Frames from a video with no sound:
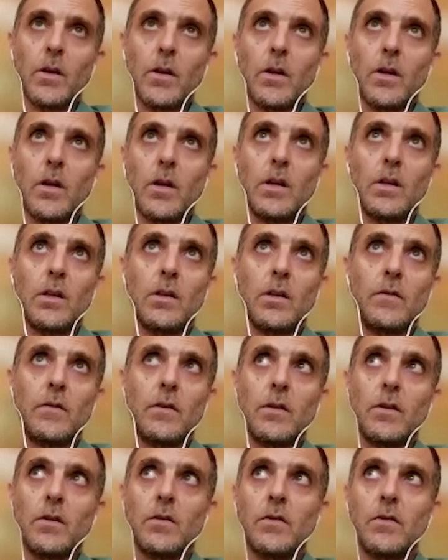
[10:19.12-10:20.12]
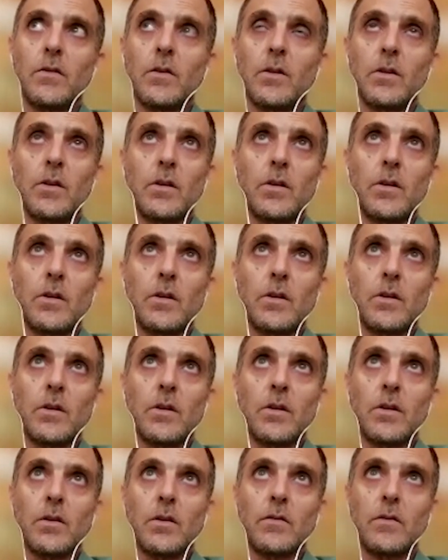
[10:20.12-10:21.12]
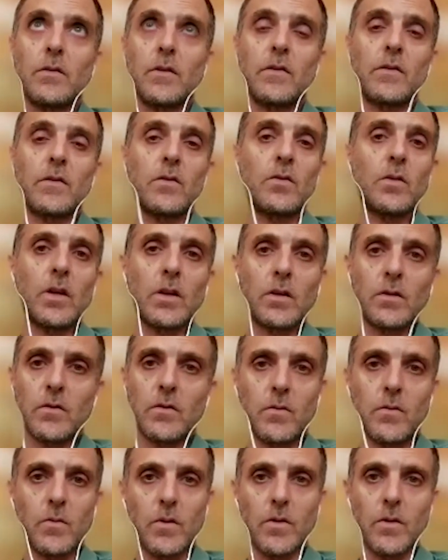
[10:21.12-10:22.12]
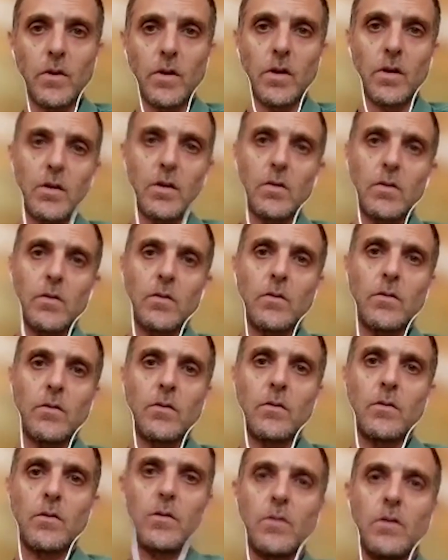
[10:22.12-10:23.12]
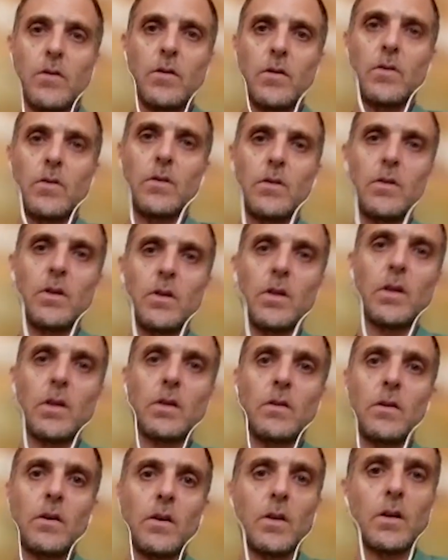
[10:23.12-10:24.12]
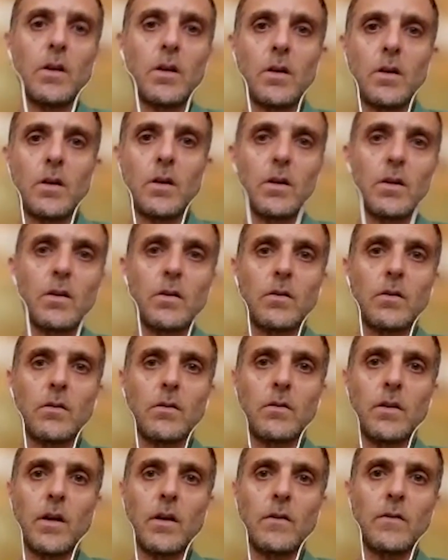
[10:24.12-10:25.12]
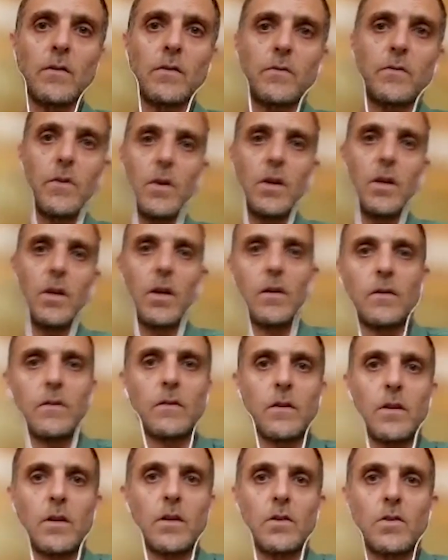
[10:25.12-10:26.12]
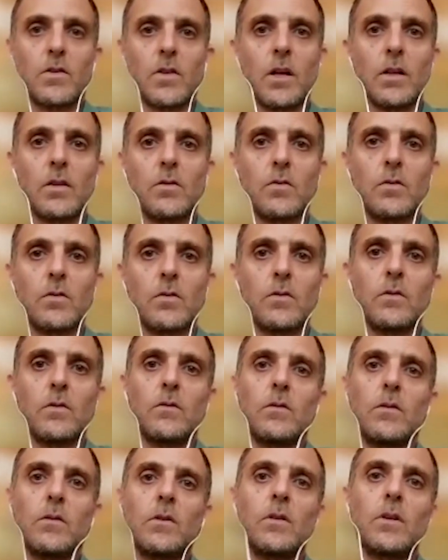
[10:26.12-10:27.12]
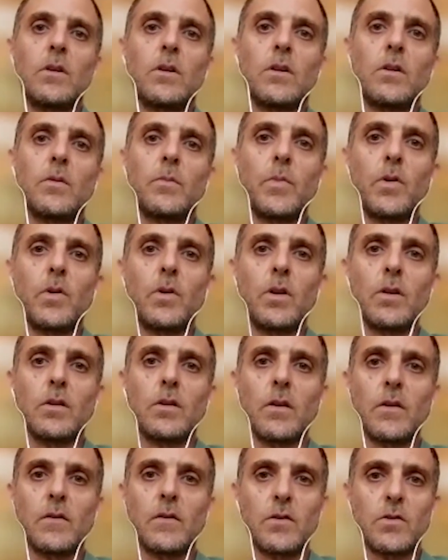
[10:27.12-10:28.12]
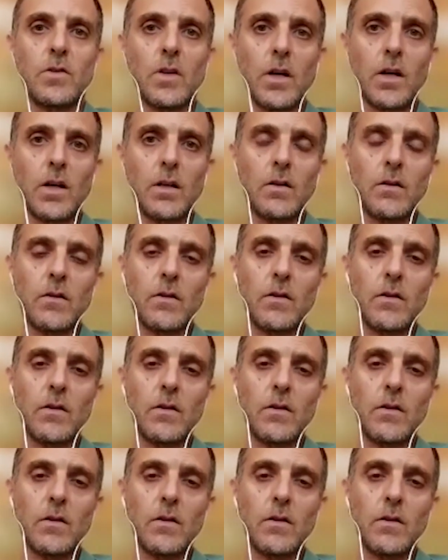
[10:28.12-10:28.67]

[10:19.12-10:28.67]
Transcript: and he didn't disconnect with the. He had a very nice childhood in Poland as a child.